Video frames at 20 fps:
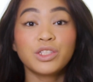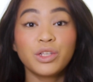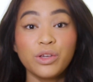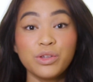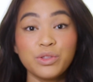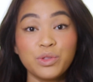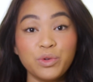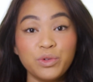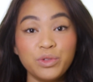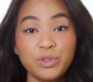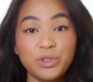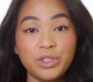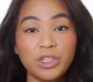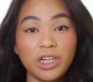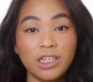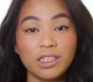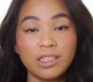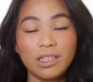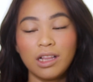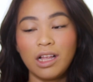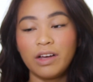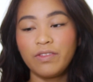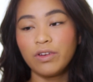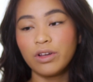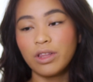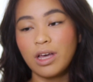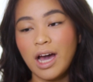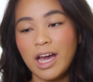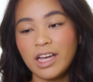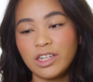So, yung two new shades nila
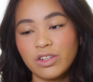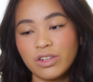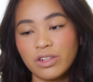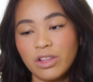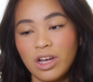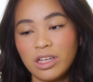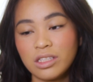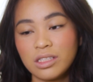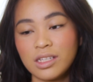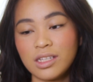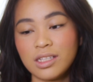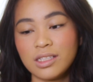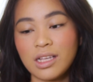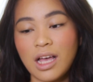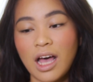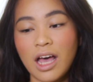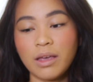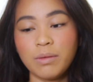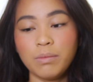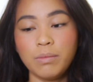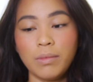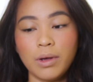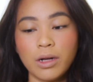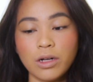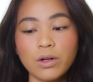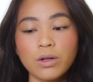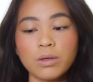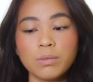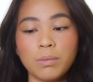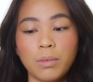for the Hydraglosses ay
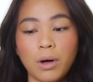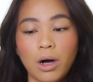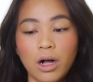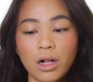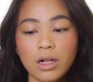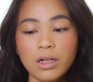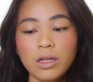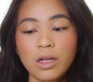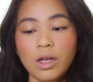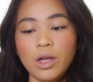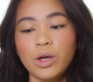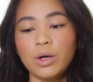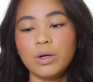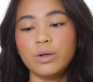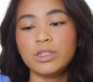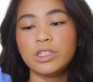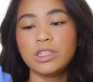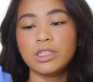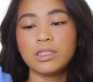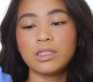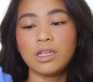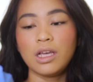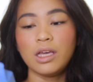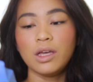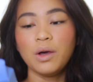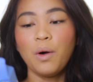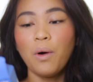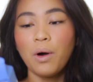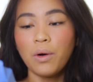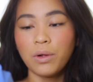Mirror Ball, which is
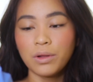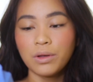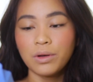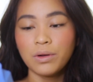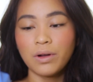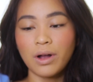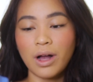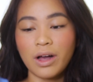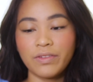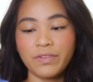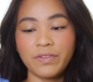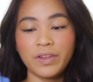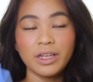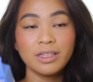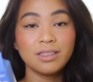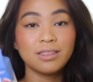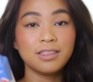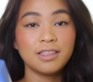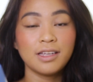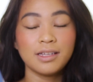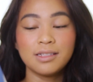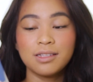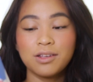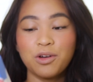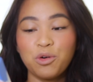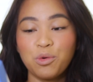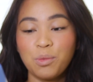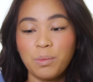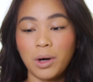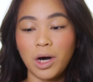a holographic
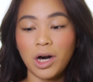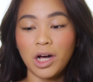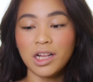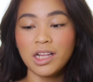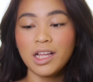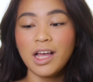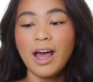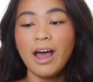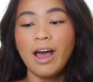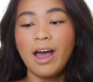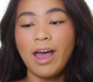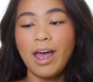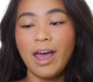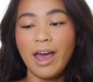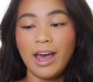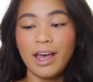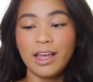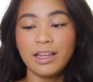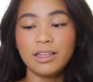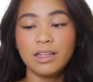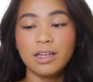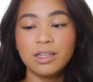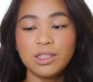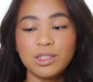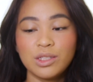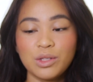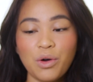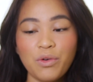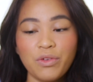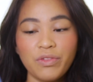disco ball, and
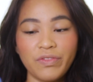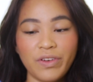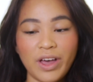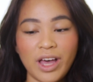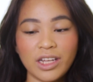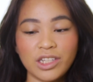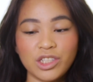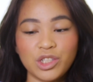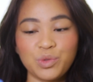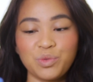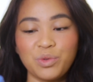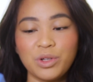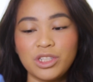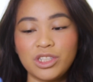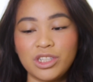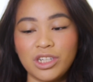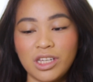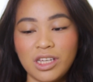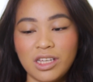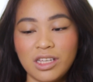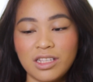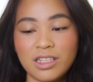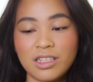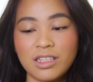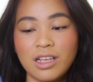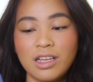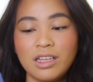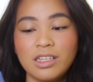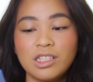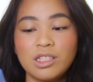So Fetch, which
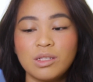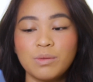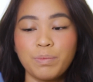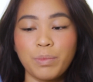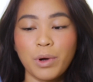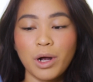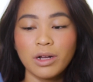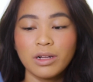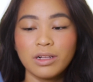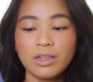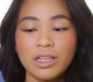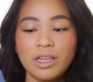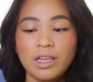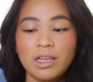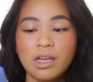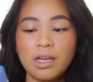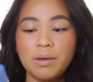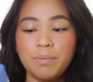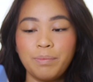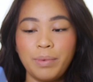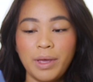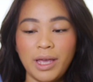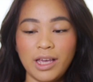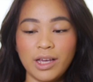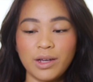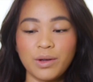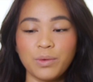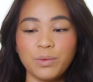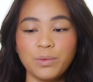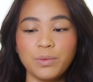is a sparkling
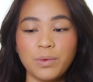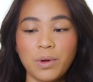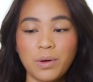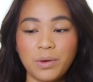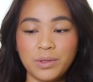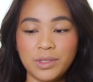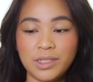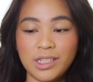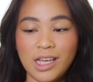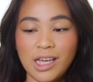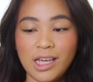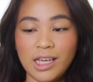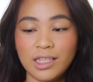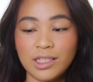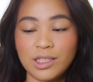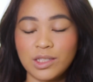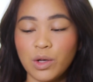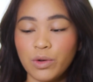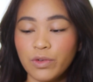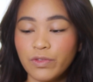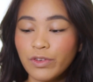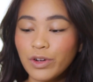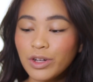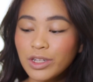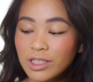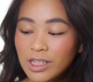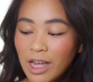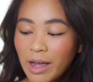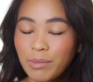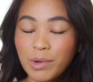pink rosé. So,
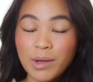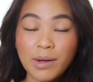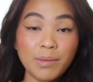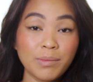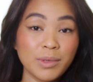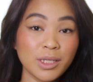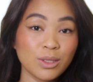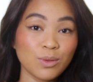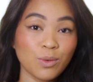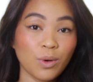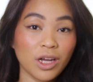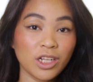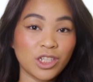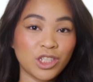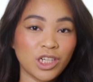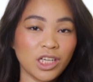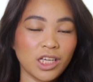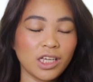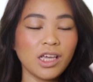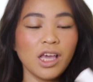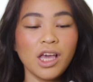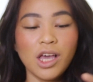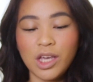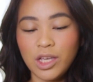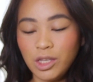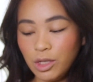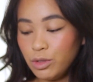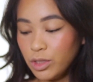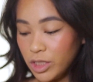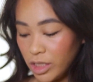first, I'm gonna be swatching
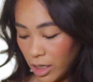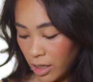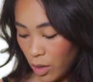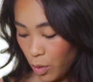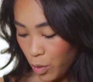yung shade...